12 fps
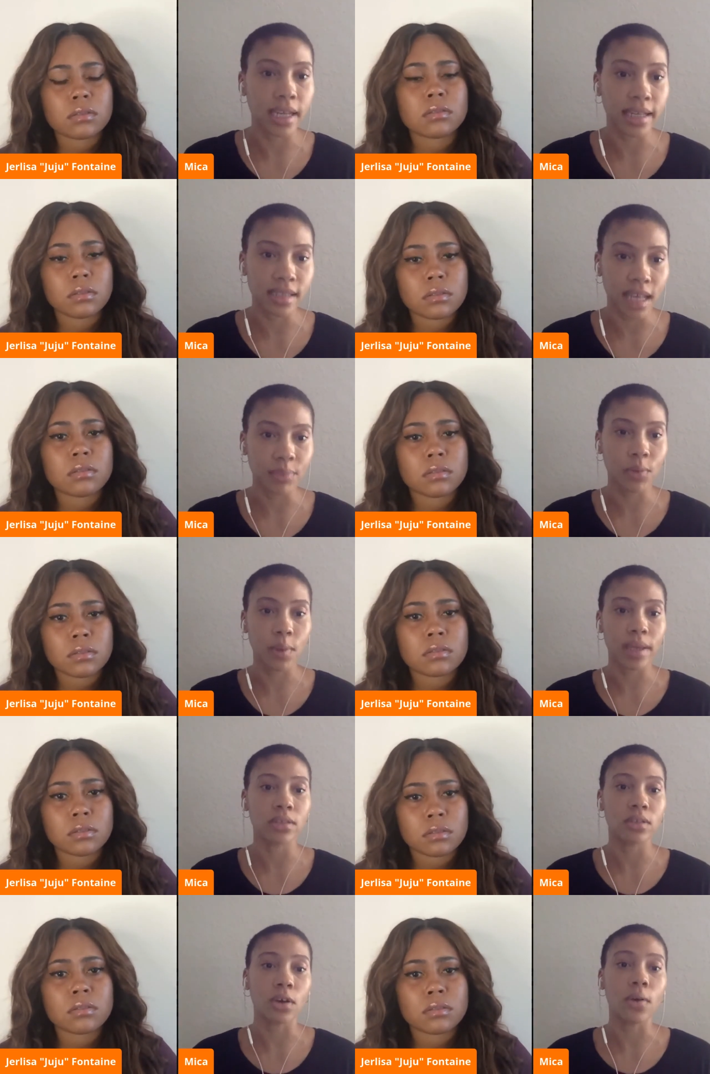Speaker 1: to get to that
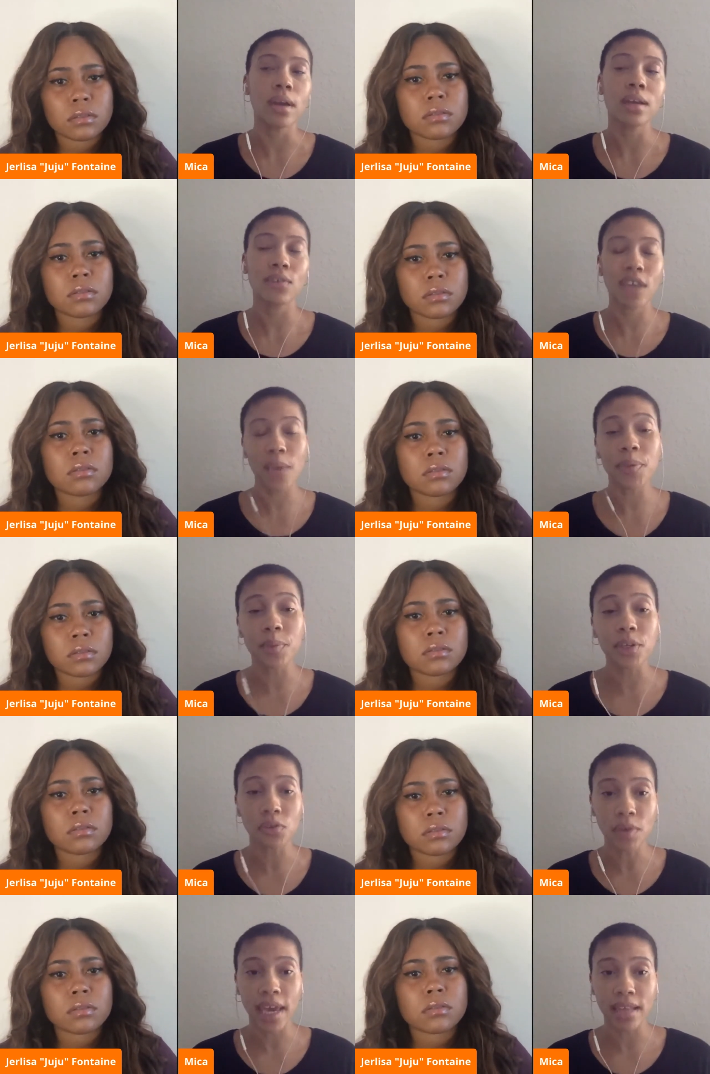point. So if you can't be what
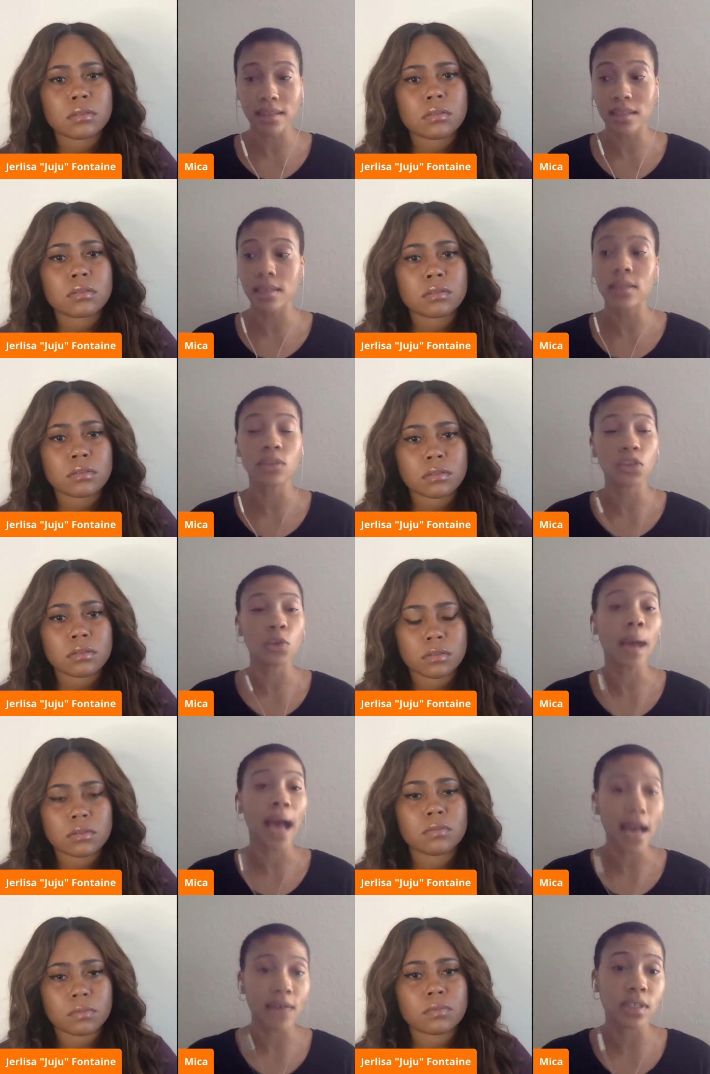you can't see, you
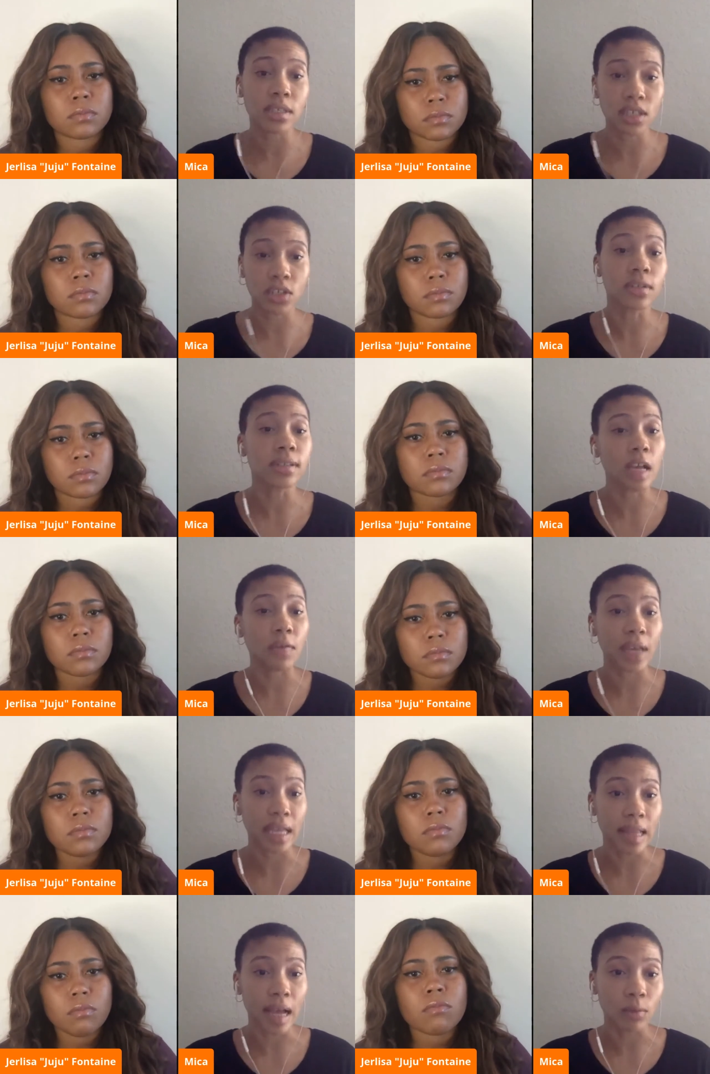have to see yourself
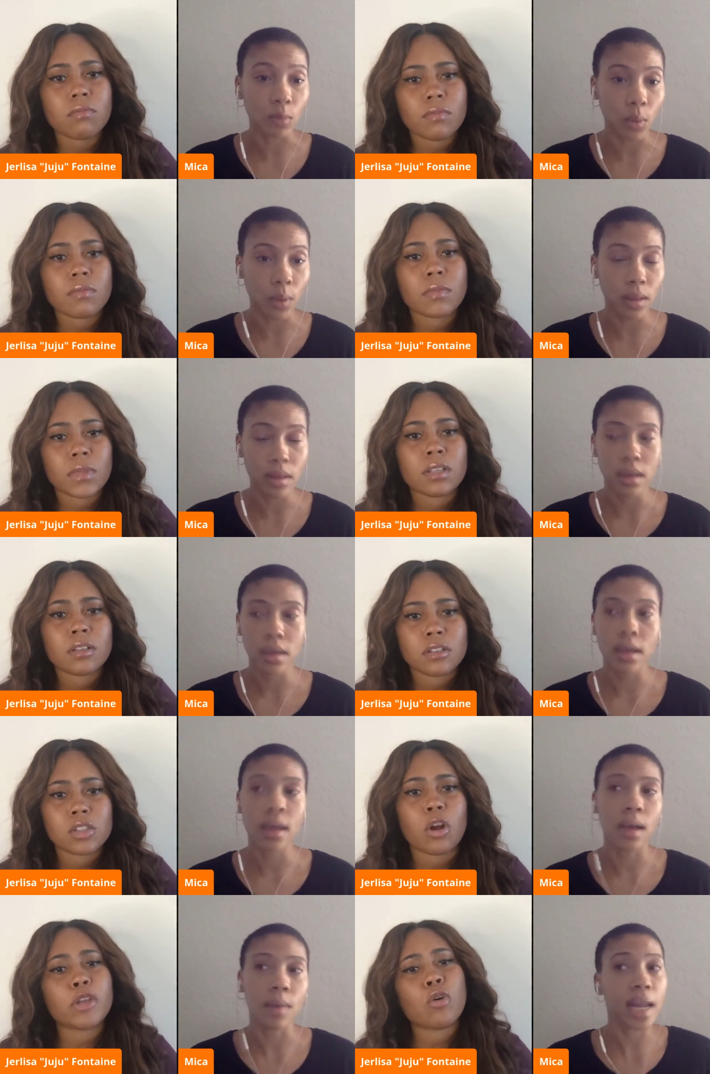in that role. Oh,
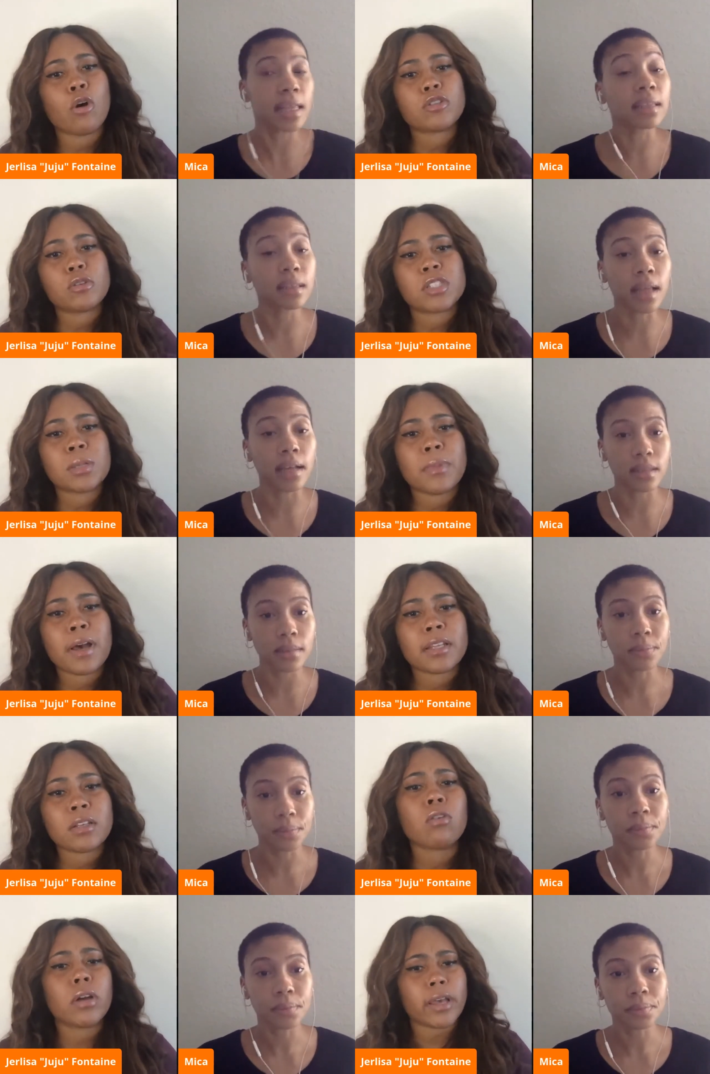um,
Speaker 2: somebody?
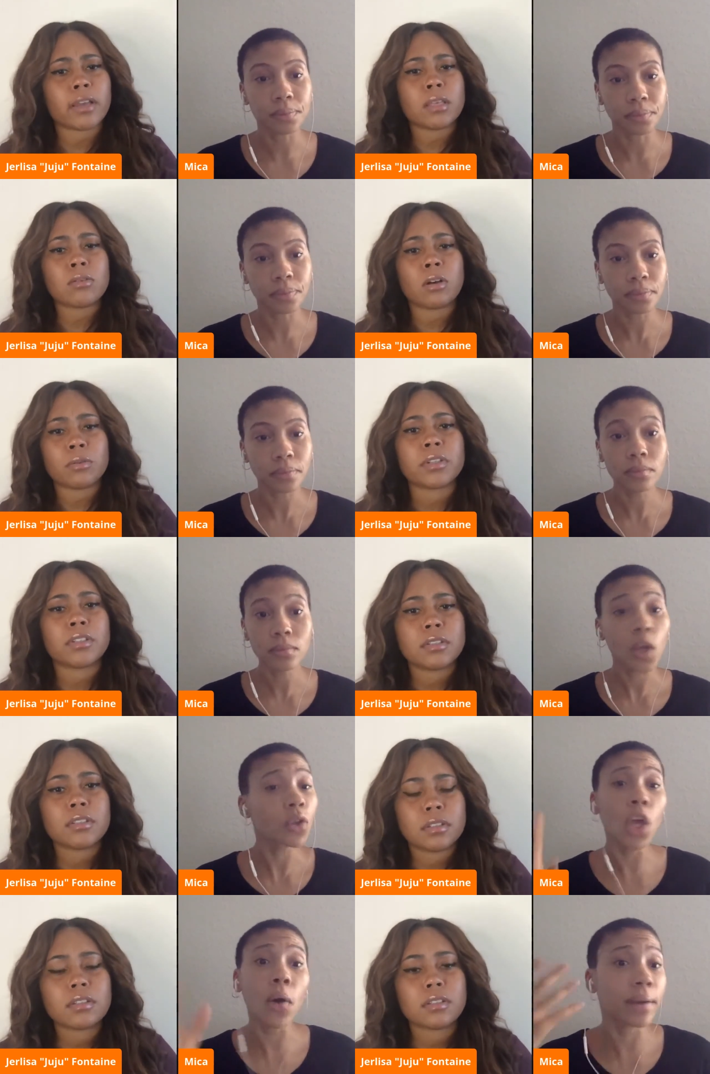Oh, go ahead, keep going.
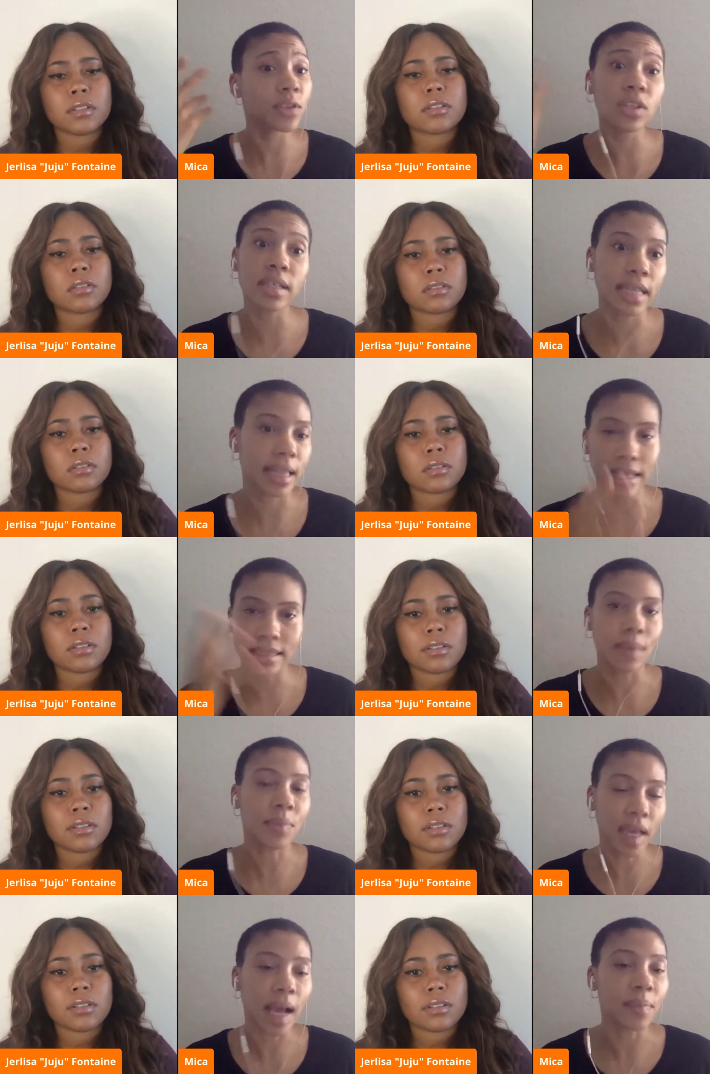
Speaker 1: No, I'm just gonna say that's
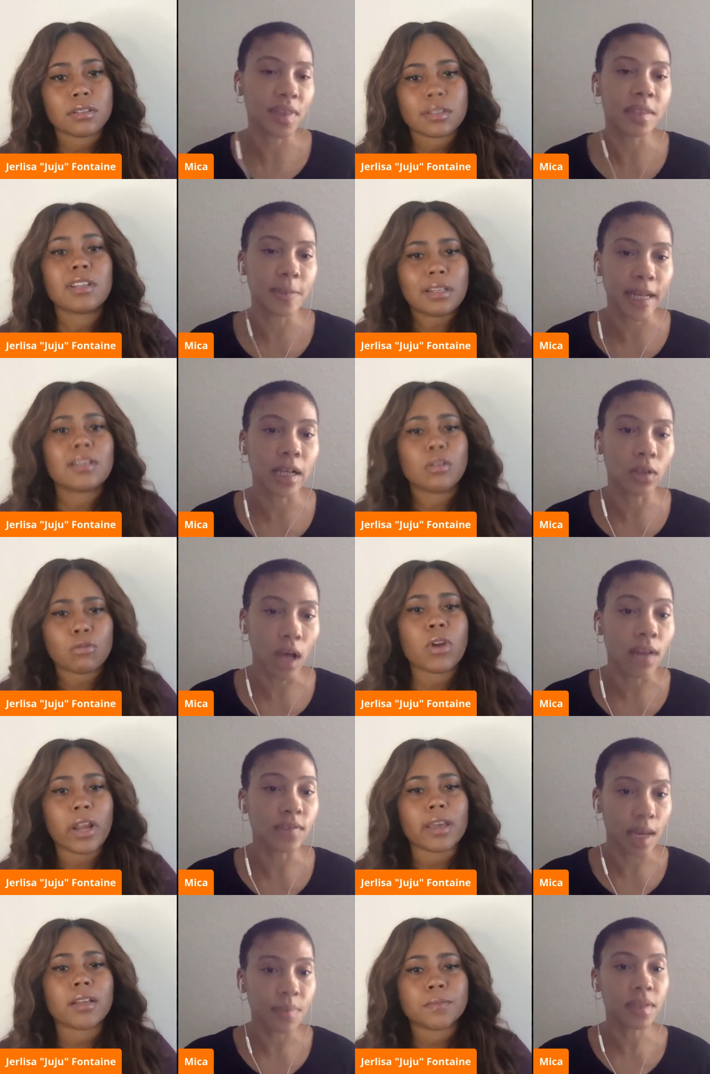something I'm spending a lot
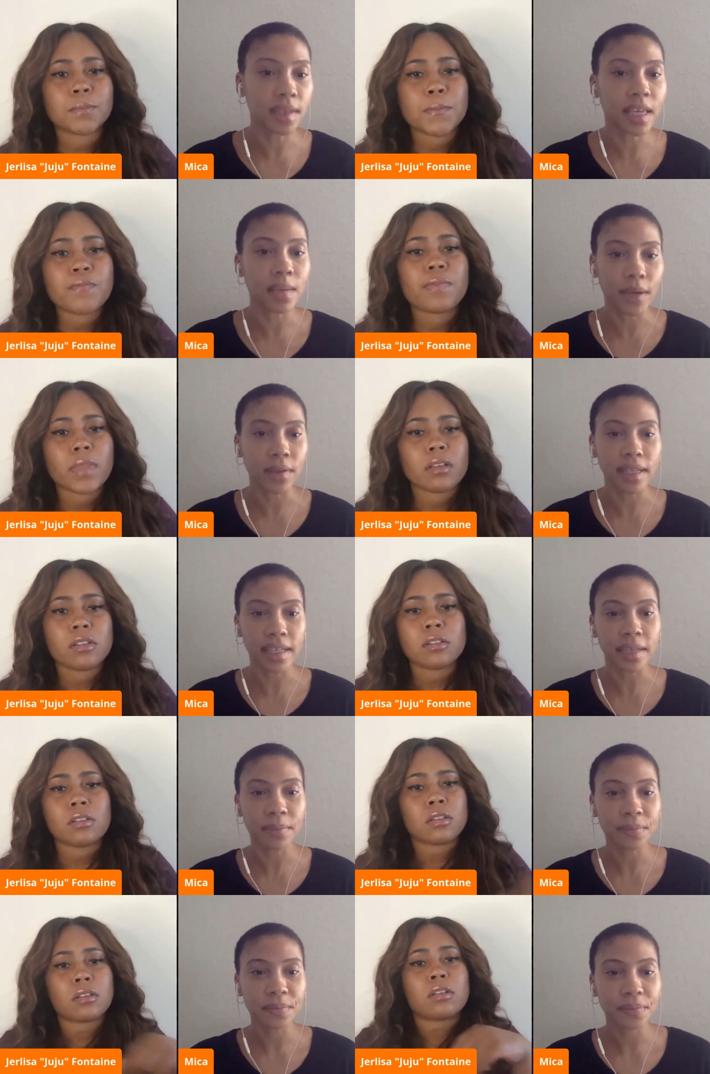of time thinking about lately
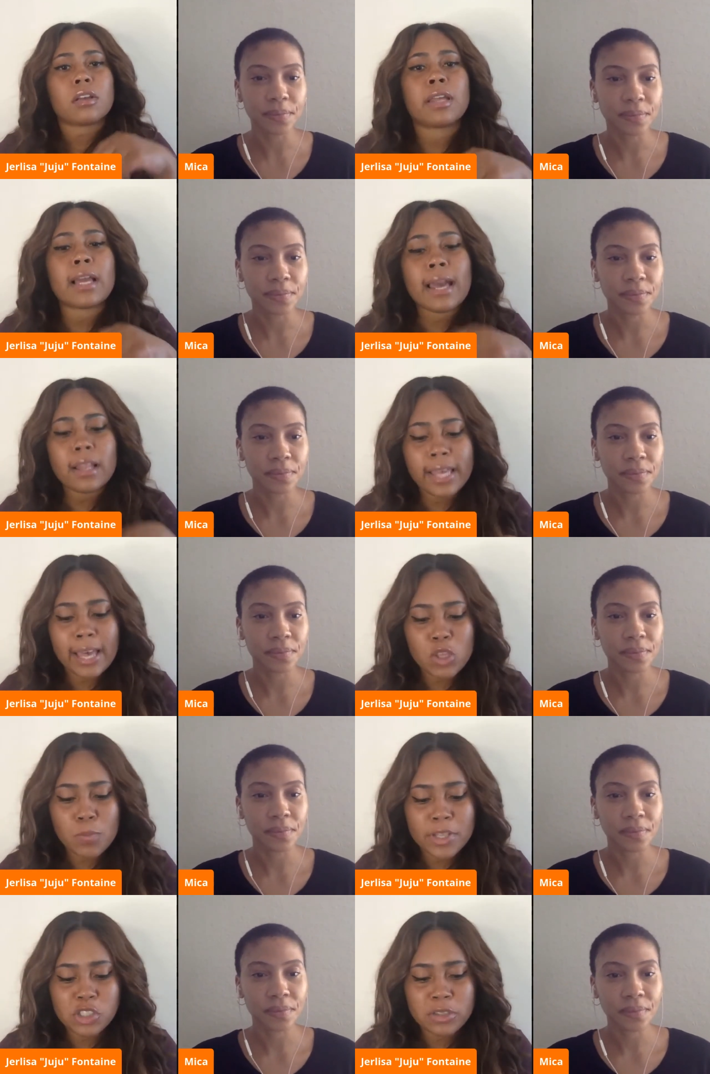
Speaker 2: and I kind of like how you
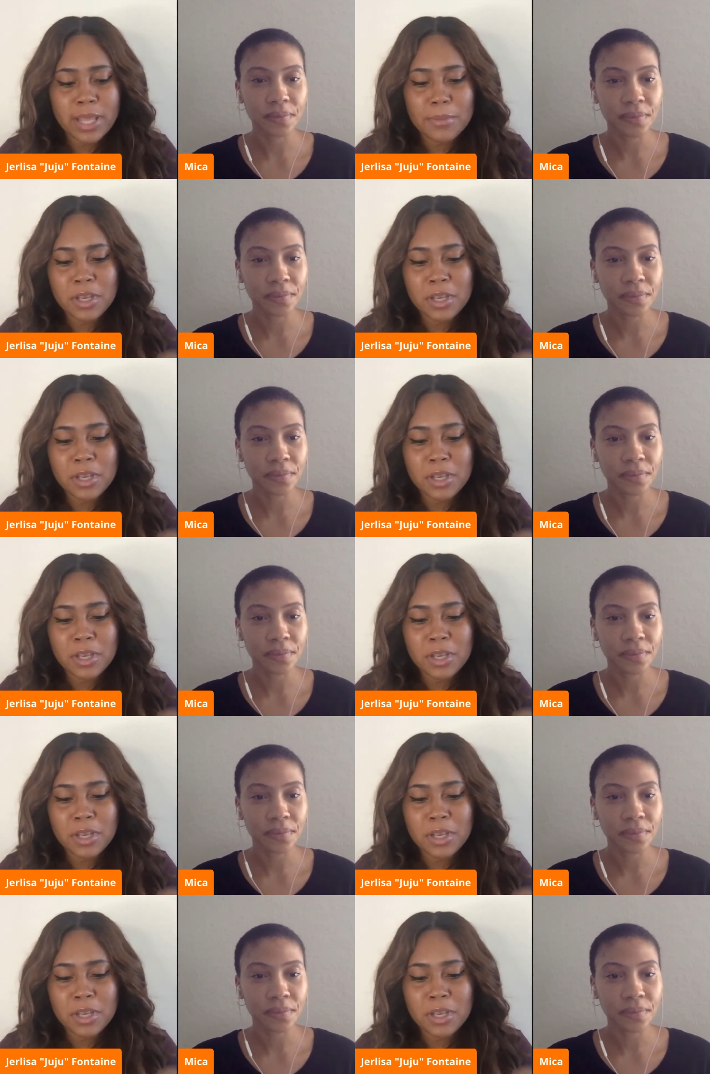mentioned that